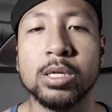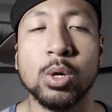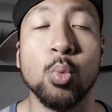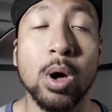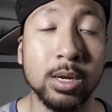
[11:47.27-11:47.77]
I
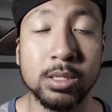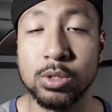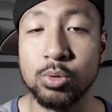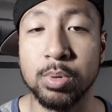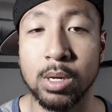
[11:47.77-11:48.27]
wanted
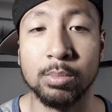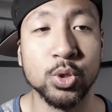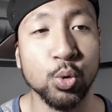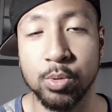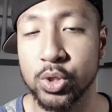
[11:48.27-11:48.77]
to, but I'm
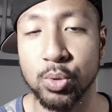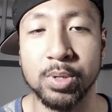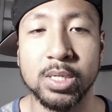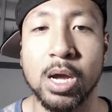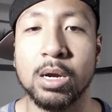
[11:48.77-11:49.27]
super, super
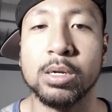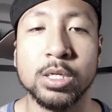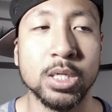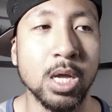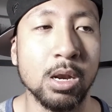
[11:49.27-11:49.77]
tired. I
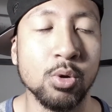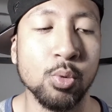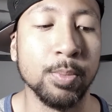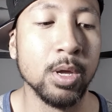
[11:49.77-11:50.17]
just got home.